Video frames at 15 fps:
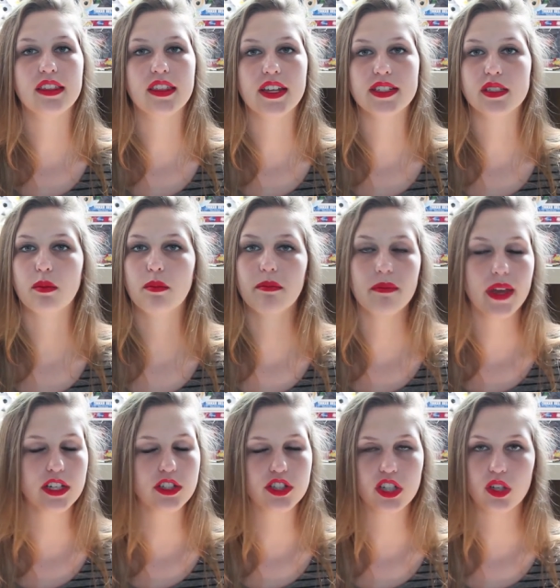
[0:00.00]
this
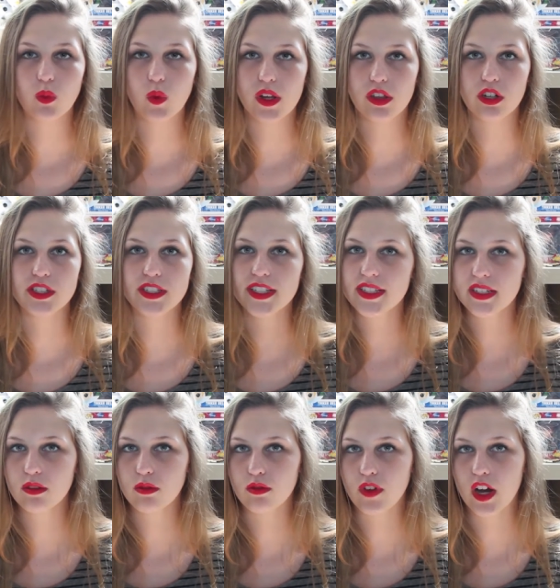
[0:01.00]
mansion with her
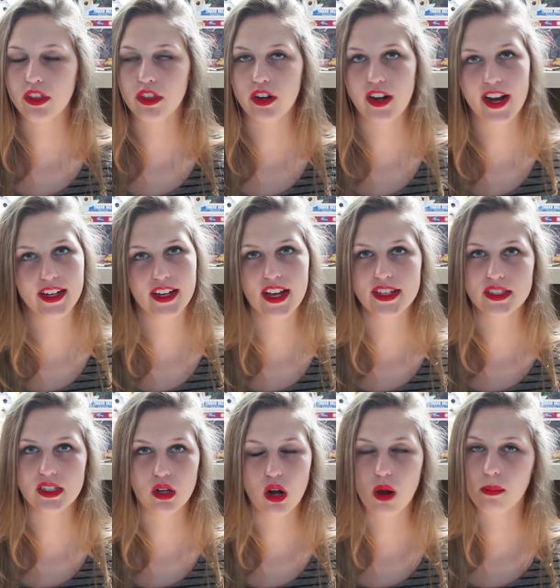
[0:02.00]
distant father and
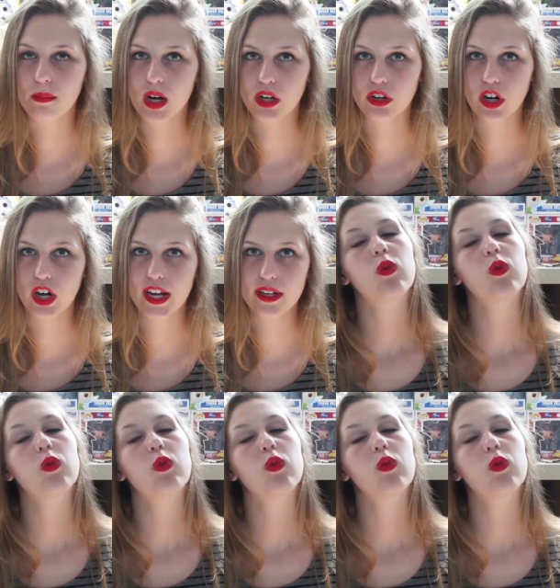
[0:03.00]
cousin Margaret.